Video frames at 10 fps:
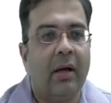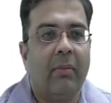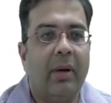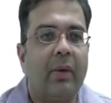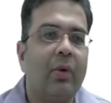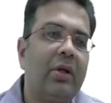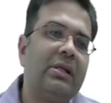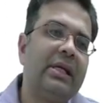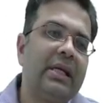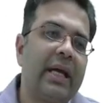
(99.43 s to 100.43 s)
But what you
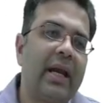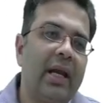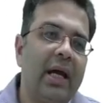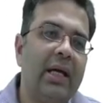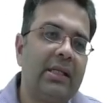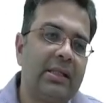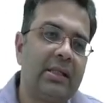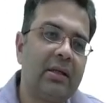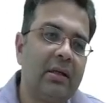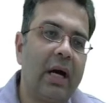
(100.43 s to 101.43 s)
see in Kerala, it's
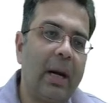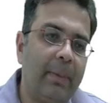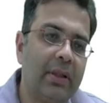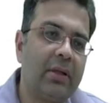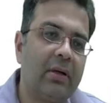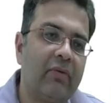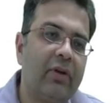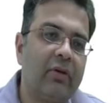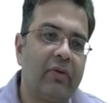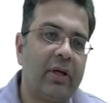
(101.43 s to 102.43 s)
the upper third of
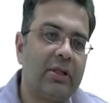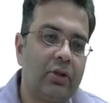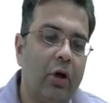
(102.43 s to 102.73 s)
esophagus,